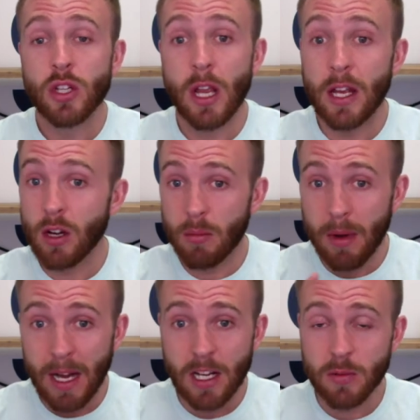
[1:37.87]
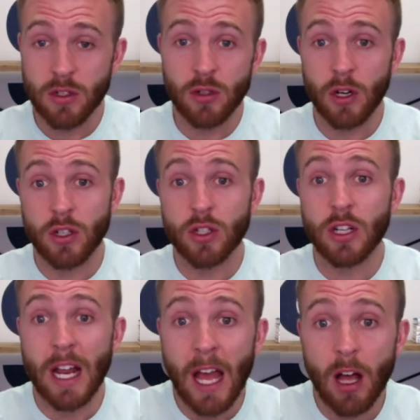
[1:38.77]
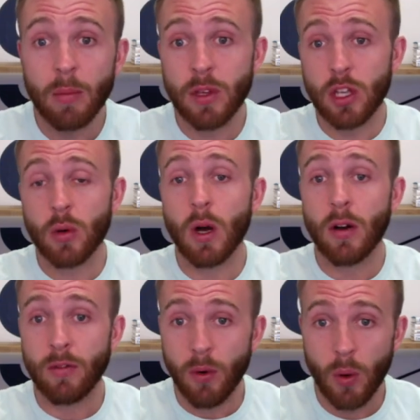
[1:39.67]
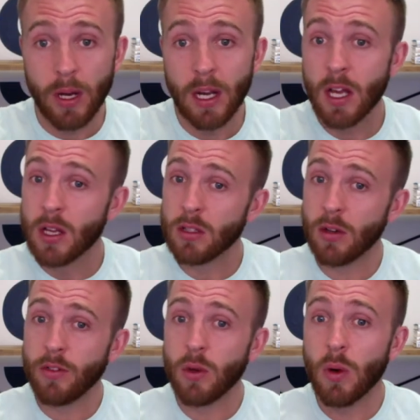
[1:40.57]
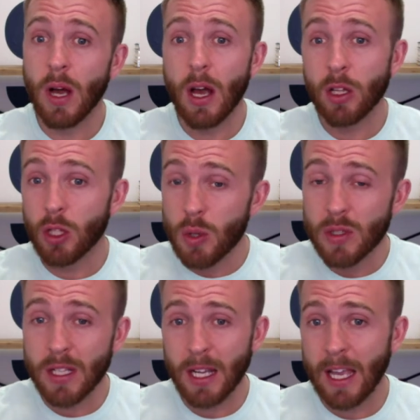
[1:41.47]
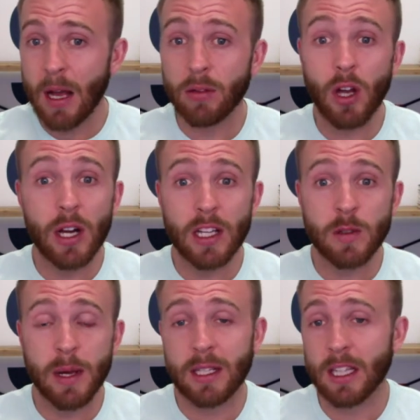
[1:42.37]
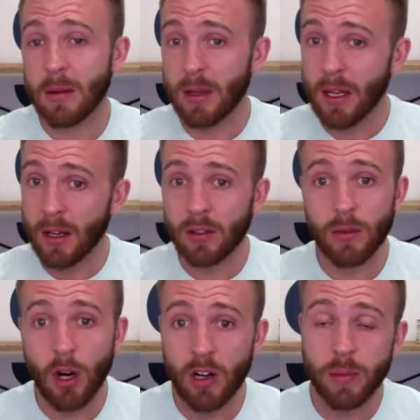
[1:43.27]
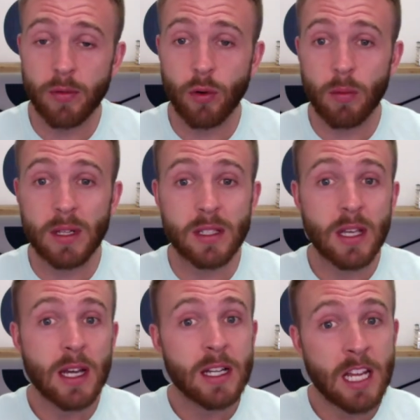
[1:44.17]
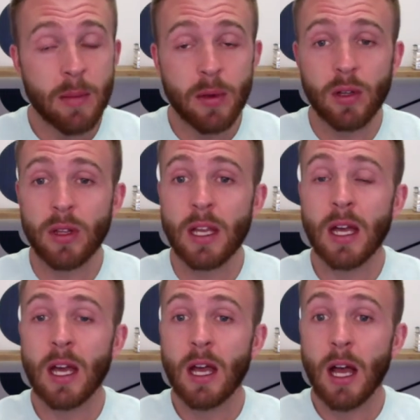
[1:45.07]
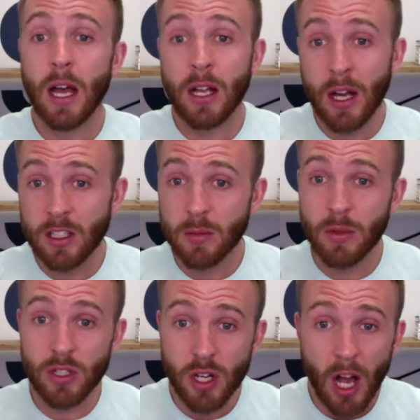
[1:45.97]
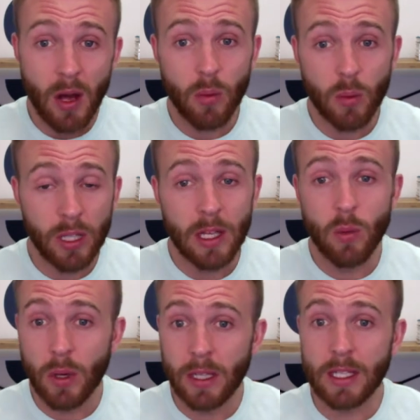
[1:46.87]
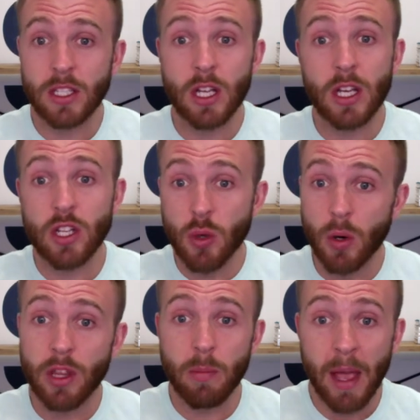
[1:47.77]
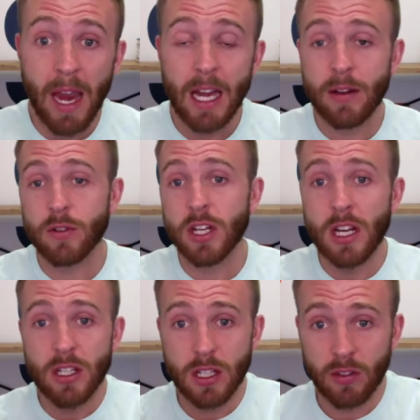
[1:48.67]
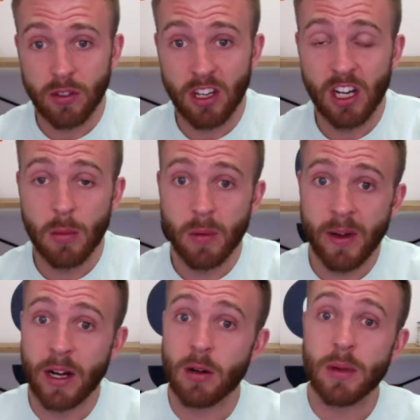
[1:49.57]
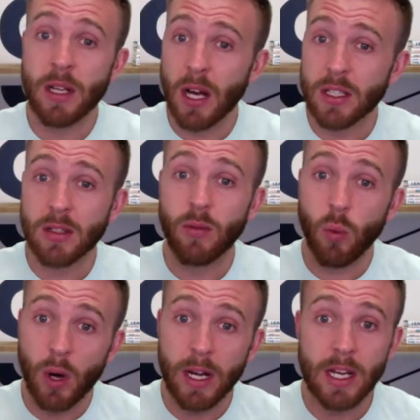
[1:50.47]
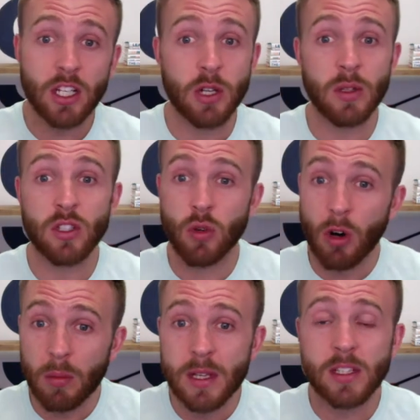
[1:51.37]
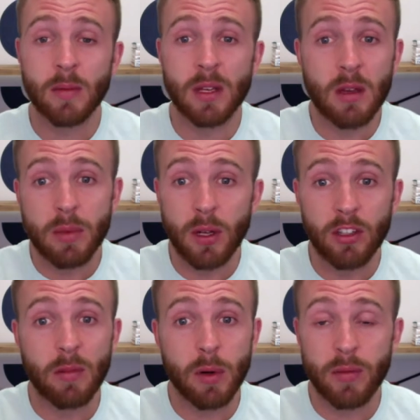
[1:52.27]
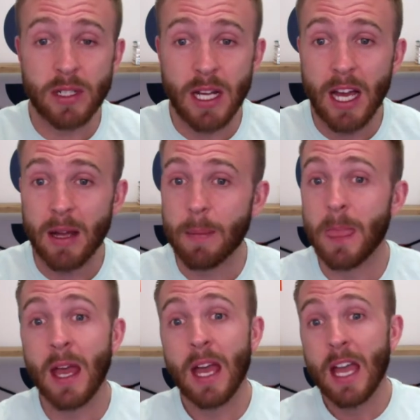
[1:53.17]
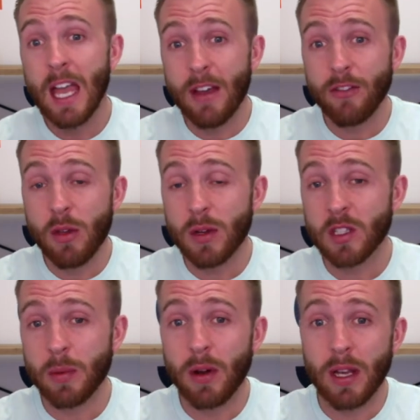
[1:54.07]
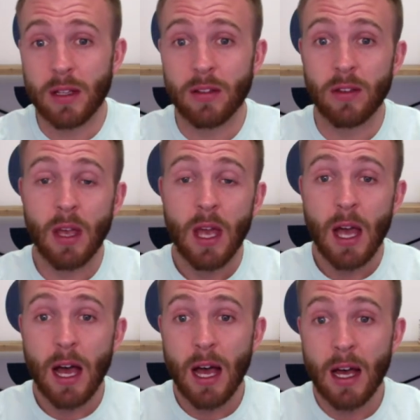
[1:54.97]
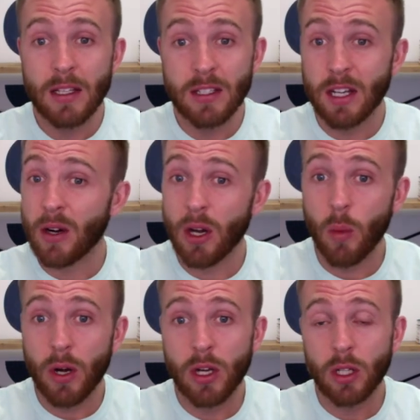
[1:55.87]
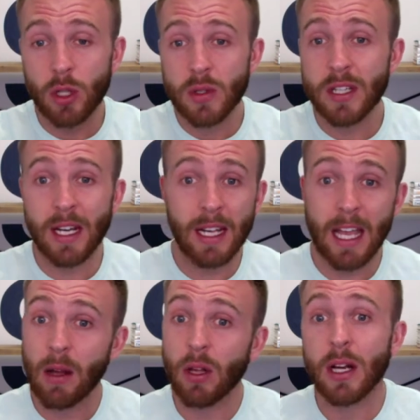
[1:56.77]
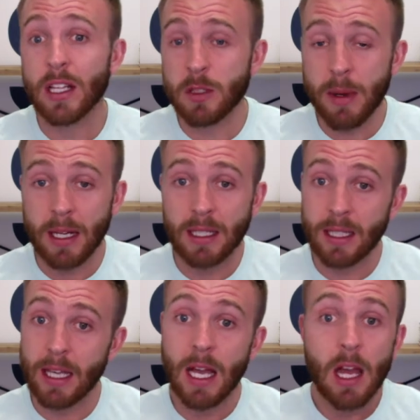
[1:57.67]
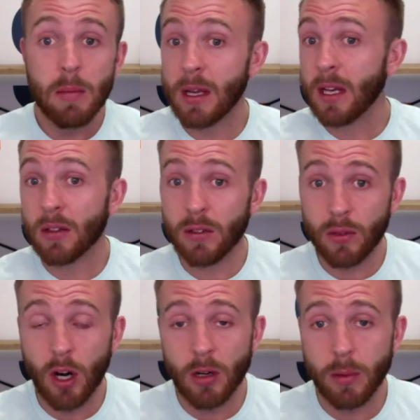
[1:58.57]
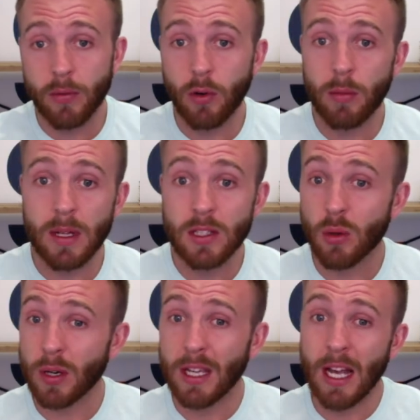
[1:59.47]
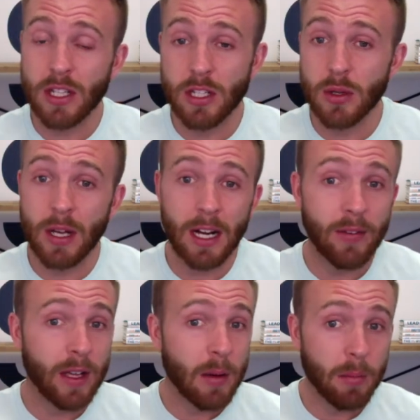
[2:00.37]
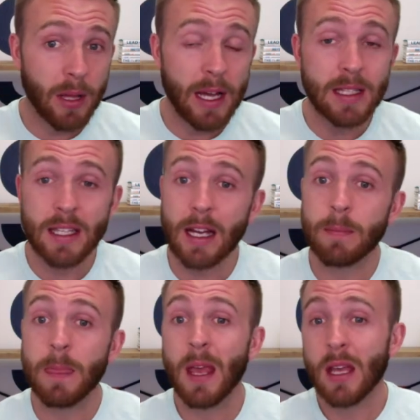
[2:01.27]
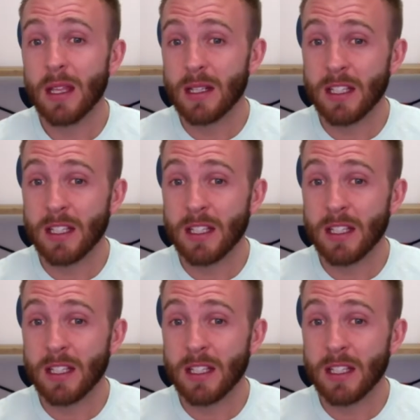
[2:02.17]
and your management structure should help you avoid. So if you lose an account unexpectedly because of guard performance, typically a customer is not really willing to endure the pain of changing a security provider because of one issue. It's normally something that builds up over time. If you experience a scenario where you're losing an account unexpectedly because of guard performance, or it catches you kind of like a blindside, then it's